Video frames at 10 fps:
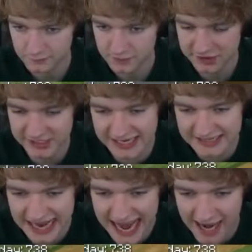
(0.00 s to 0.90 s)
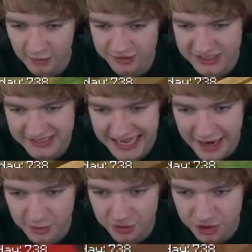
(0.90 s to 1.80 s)
Sit down
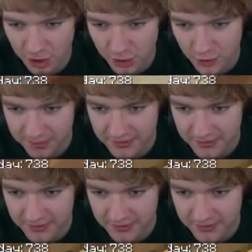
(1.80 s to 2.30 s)
and shut up,